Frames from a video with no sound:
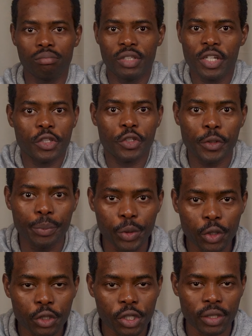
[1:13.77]

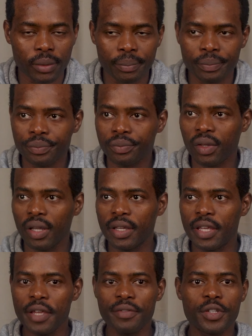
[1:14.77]
distribution, it
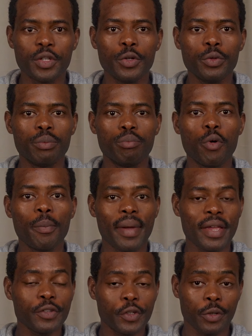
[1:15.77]
gives you
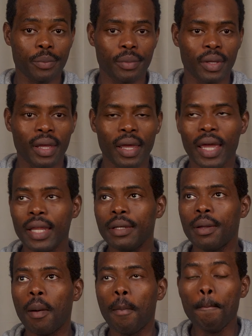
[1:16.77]
momentum, and
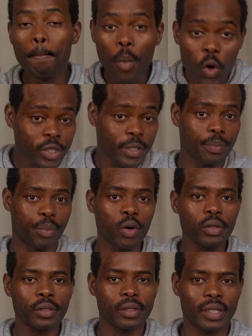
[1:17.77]
most
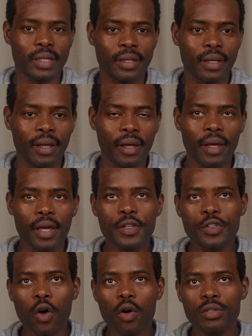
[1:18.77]
importantly, it
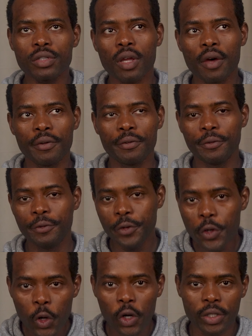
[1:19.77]
turns
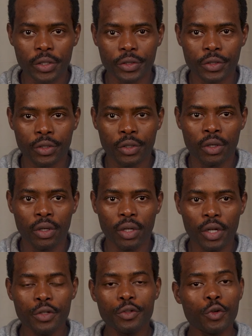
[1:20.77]
viewers
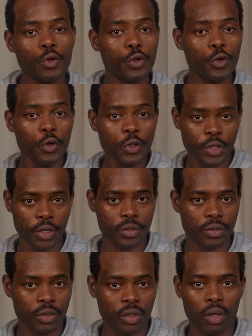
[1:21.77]
into
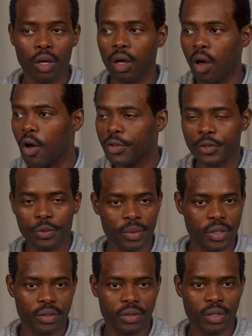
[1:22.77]
users,
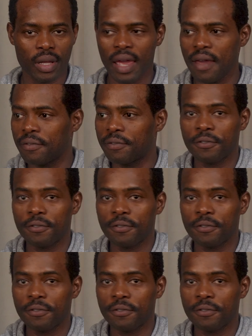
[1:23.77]
customers, and